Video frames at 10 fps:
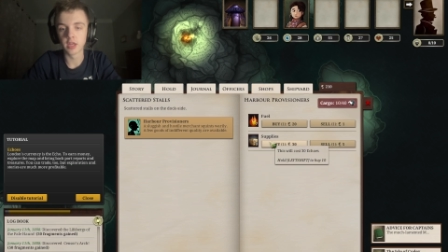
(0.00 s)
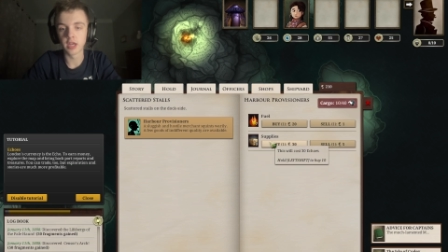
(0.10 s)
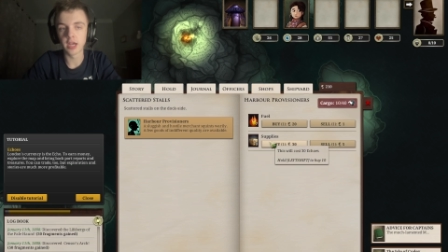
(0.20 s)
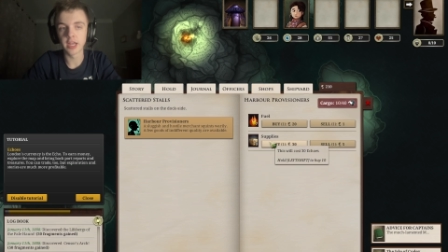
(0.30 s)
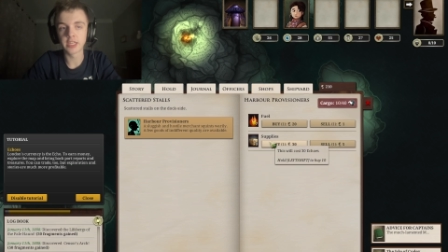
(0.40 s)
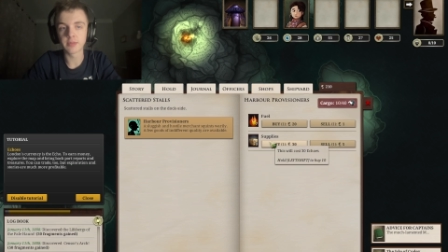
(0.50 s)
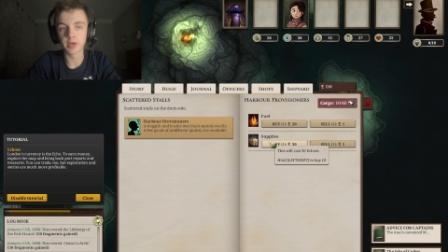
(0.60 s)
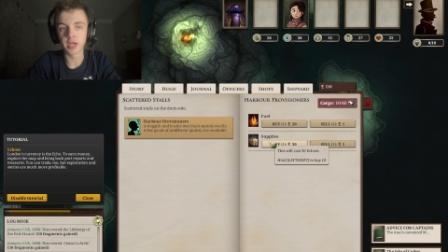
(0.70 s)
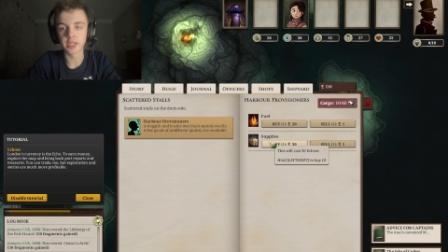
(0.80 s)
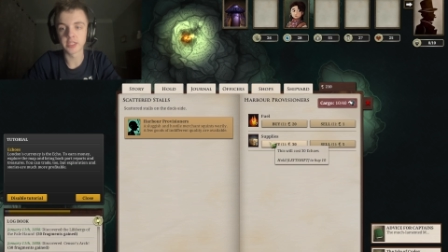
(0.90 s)
Uh, I need to
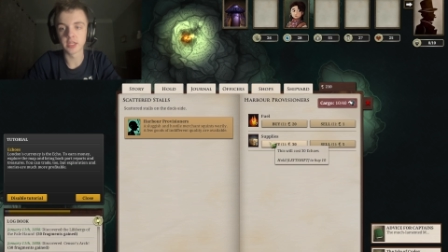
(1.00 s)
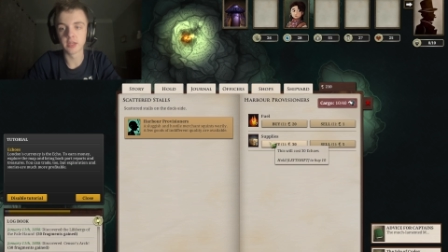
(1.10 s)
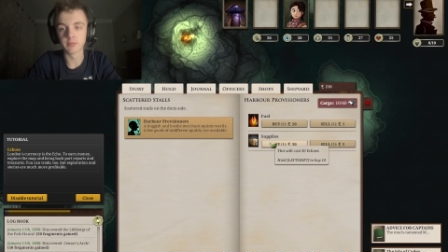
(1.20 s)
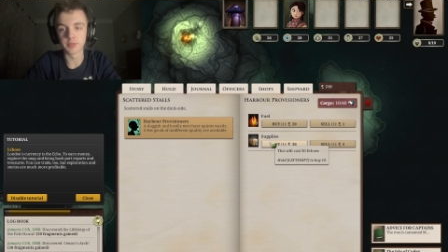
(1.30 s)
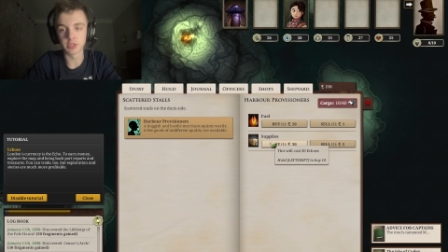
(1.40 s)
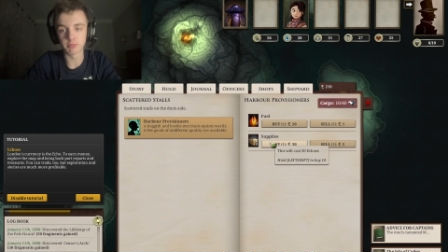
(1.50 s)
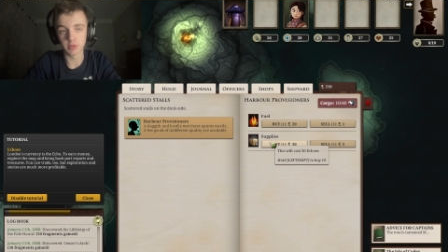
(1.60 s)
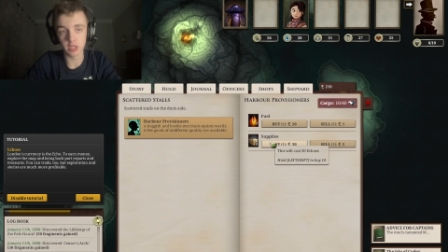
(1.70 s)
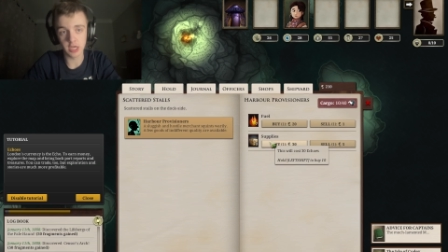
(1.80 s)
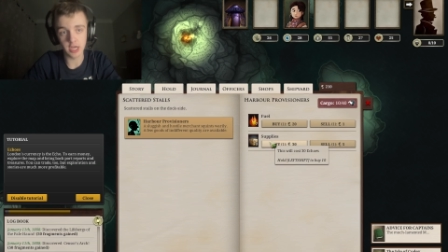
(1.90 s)
buy some
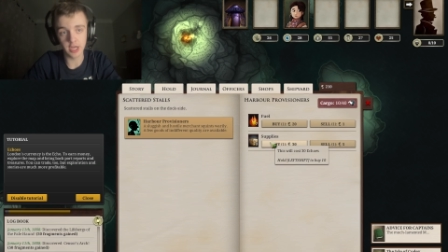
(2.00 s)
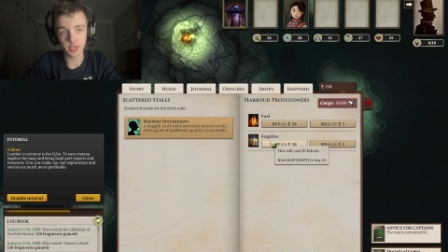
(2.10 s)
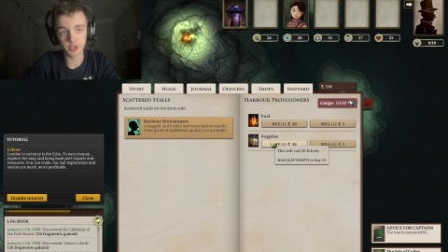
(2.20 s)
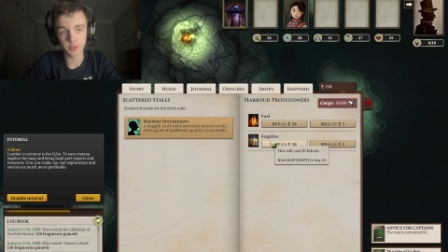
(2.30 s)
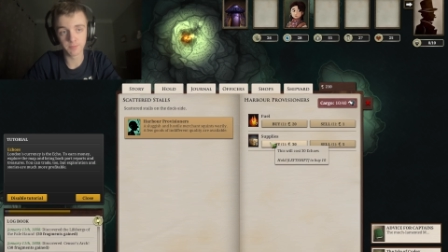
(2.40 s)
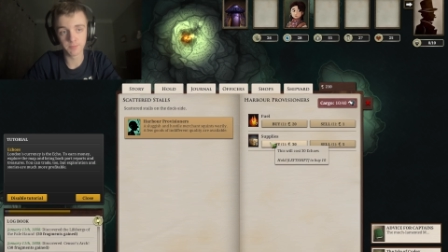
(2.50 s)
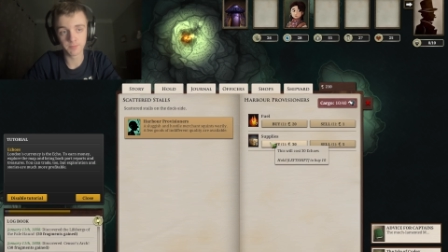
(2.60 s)
supplies.